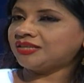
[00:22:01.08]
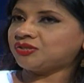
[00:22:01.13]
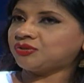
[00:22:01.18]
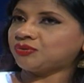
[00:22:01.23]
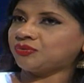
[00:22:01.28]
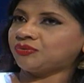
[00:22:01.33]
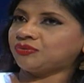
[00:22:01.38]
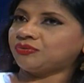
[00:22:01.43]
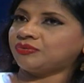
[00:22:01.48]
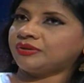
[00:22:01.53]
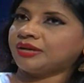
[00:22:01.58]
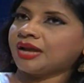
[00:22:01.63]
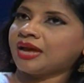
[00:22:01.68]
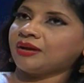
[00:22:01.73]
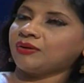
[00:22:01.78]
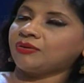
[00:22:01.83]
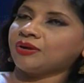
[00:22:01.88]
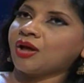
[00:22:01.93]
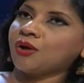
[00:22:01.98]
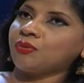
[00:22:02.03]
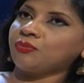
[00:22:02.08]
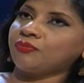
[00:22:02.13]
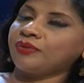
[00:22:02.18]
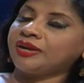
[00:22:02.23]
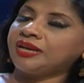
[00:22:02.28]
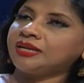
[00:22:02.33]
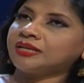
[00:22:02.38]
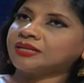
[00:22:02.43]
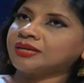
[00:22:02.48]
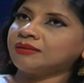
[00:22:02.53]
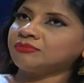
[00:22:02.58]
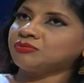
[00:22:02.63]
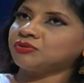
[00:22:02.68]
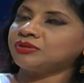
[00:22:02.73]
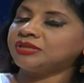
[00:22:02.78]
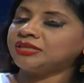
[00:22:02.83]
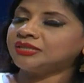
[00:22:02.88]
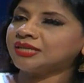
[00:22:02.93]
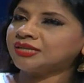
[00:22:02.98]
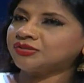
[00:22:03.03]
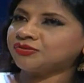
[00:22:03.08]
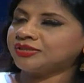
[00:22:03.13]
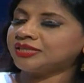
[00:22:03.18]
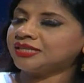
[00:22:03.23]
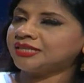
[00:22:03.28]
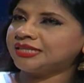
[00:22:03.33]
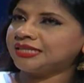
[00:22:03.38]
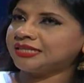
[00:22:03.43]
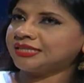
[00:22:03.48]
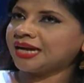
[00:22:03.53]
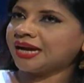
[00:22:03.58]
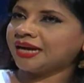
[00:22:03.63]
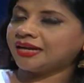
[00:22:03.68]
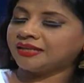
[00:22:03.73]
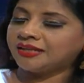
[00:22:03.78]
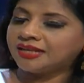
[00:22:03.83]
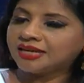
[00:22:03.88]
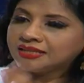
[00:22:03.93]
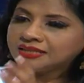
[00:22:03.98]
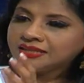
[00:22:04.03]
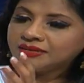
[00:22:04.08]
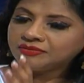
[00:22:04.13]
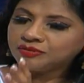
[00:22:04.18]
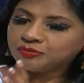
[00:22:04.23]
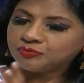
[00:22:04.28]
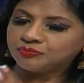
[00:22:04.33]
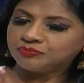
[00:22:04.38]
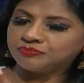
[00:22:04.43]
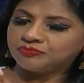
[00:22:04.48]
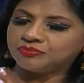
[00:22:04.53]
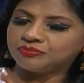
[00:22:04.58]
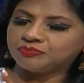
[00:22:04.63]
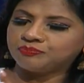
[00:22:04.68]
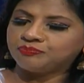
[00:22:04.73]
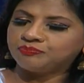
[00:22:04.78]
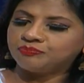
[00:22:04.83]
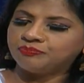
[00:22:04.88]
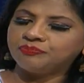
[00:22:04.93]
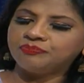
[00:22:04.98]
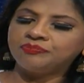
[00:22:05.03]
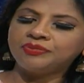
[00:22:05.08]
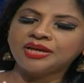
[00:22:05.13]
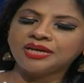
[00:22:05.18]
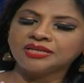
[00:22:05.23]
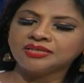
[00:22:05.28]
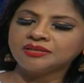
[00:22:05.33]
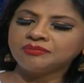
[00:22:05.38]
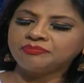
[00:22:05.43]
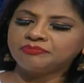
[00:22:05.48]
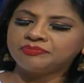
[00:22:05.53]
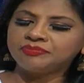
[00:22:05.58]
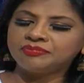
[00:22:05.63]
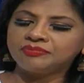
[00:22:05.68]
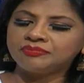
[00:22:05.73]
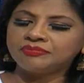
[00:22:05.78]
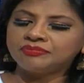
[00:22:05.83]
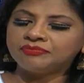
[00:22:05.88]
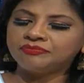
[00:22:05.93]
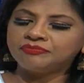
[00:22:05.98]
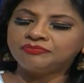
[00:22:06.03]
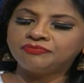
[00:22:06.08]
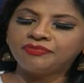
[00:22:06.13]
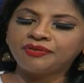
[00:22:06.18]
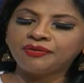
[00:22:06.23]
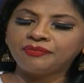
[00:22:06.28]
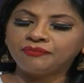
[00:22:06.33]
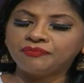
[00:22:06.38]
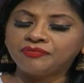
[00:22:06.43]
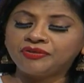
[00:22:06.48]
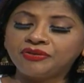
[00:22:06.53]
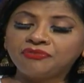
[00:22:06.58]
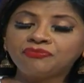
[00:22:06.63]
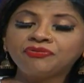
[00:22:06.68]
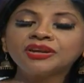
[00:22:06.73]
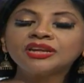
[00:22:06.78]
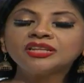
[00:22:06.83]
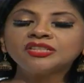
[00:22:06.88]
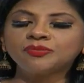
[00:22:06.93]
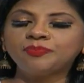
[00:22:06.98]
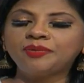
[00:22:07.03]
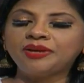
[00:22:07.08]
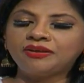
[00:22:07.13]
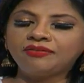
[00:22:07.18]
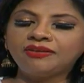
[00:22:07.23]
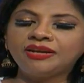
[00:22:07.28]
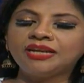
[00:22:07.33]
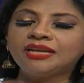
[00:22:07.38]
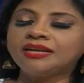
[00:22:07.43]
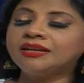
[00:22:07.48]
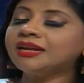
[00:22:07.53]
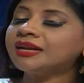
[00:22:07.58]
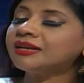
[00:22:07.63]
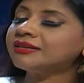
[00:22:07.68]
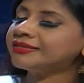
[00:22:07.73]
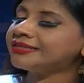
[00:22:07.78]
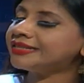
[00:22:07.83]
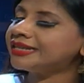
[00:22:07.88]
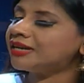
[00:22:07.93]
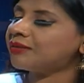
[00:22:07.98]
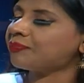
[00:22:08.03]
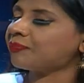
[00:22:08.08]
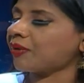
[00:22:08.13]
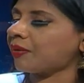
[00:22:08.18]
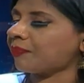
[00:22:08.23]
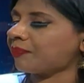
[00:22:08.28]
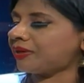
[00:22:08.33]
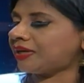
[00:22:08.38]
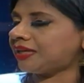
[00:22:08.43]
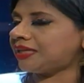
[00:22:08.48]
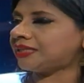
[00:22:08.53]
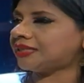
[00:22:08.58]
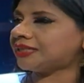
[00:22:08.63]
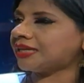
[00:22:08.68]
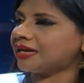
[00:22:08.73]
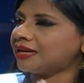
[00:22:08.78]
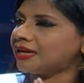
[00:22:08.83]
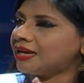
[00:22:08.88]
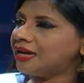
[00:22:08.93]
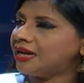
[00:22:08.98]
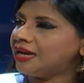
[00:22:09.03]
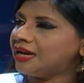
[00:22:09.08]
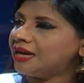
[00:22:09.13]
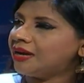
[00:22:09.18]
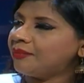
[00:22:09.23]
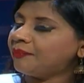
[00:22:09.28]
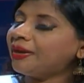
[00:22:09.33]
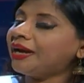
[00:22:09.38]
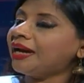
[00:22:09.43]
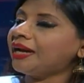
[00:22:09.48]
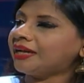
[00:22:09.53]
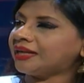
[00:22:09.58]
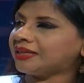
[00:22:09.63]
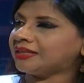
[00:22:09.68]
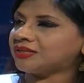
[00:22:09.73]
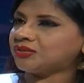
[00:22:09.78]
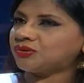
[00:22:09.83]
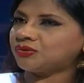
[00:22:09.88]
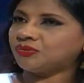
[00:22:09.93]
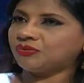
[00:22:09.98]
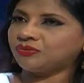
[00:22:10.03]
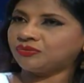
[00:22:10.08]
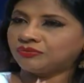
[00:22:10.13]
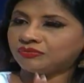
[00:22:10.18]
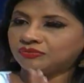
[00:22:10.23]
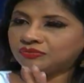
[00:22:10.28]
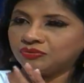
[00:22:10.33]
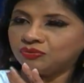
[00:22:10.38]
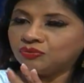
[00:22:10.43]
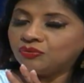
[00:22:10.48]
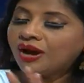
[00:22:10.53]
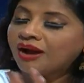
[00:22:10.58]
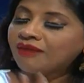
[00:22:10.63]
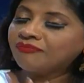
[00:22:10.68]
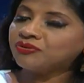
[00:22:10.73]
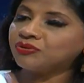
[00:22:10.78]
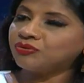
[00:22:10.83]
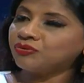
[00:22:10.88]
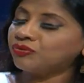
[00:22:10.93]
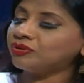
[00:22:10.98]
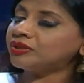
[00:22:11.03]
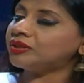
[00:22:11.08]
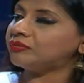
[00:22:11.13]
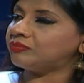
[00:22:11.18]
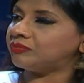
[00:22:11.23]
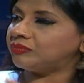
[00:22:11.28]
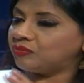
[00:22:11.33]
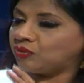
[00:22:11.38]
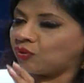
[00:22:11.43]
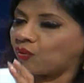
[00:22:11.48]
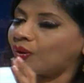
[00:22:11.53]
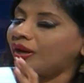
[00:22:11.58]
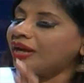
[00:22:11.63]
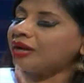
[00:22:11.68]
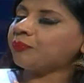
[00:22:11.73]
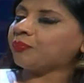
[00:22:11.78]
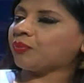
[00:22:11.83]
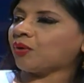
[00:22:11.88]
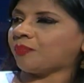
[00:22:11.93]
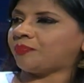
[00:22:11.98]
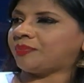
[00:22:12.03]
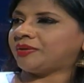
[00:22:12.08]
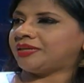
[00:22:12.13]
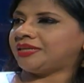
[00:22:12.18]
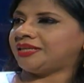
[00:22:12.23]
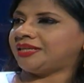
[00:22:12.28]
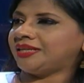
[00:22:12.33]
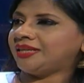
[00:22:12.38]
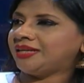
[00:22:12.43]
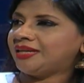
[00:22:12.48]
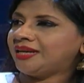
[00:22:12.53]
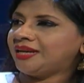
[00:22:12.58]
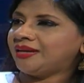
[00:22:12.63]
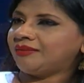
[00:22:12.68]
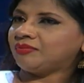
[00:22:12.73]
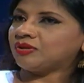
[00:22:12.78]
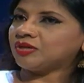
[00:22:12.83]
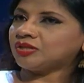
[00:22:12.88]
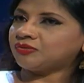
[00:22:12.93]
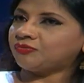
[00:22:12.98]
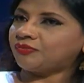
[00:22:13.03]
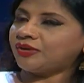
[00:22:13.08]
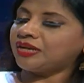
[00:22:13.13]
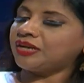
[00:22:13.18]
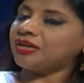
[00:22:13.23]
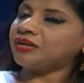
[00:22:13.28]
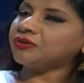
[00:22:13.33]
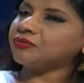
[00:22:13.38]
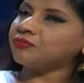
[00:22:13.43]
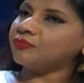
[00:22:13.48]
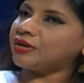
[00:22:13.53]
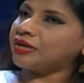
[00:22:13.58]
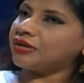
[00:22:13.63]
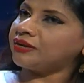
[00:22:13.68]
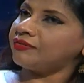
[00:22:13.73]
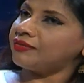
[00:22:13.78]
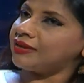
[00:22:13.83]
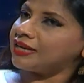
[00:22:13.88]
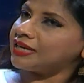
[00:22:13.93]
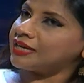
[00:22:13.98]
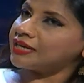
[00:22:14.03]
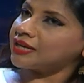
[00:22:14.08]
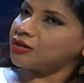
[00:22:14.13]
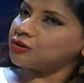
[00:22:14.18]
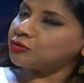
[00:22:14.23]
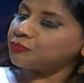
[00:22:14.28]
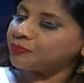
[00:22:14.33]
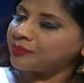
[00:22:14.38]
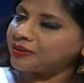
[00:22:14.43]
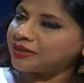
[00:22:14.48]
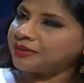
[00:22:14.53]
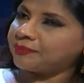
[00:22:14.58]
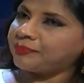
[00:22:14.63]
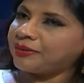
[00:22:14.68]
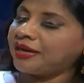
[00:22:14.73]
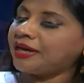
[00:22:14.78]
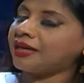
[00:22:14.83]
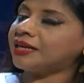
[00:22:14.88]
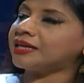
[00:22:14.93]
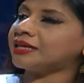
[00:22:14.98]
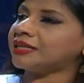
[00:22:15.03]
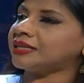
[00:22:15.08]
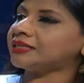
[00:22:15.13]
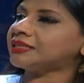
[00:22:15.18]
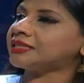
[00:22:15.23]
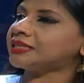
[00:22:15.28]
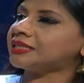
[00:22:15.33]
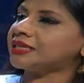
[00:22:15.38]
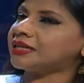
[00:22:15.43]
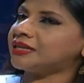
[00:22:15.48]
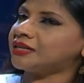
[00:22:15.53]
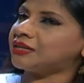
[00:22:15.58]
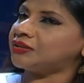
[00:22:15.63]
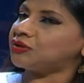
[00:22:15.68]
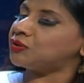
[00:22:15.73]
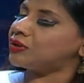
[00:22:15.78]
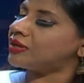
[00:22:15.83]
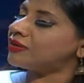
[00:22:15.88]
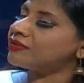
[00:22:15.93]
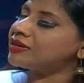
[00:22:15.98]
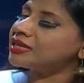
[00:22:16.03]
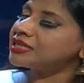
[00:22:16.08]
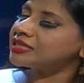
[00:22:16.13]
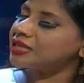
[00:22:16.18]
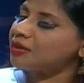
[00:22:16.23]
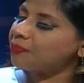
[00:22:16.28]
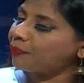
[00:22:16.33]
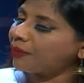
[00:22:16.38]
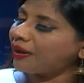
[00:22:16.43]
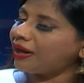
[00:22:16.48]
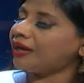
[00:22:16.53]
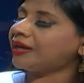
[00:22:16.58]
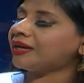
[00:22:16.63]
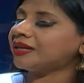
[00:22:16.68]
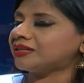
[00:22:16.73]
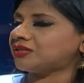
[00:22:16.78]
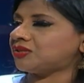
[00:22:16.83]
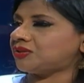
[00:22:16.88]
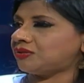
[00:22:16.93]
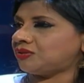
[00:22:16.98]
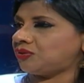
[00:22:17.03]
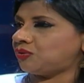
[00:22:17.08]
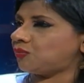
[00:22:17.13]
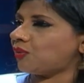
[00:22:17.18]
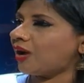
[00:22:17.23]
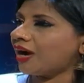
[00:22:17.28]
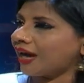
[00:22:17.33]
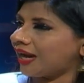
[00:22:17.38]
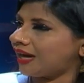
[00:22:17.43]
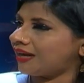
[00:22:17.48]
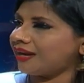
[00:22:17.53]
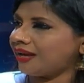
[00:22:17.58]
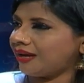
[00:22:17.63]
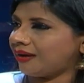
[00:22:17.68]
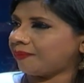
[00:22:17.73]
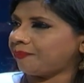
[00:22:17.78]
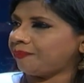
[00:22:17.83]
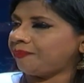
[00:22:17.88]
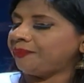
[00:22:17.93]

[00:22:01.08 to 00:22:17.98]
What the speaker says: So now when it comes to industrial design, there's a difference between industrial properties and patents. So you have to know it properly, because when it comes to patent, it's a universal patent you are getting.